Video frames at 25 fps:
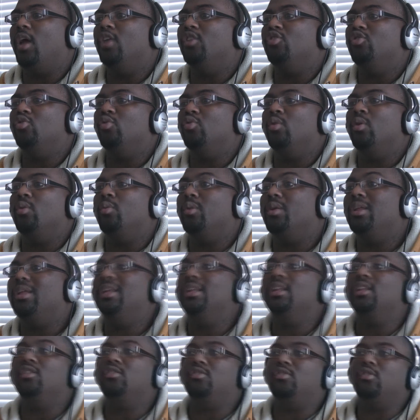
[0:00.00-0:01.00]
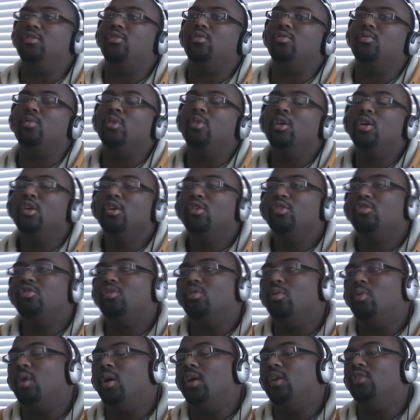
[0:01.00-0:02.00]
not doing what he needs to do.
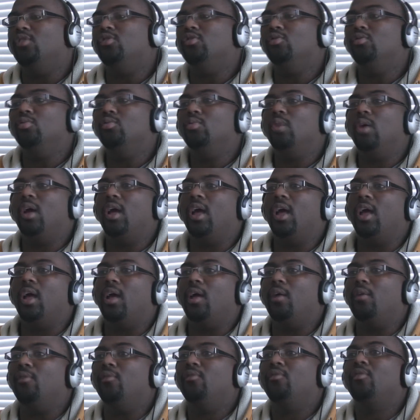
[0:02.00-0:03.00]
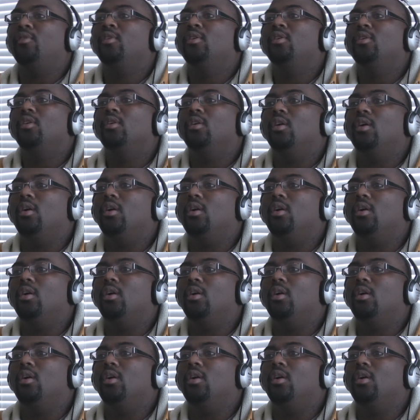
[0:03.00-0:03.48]
So I do have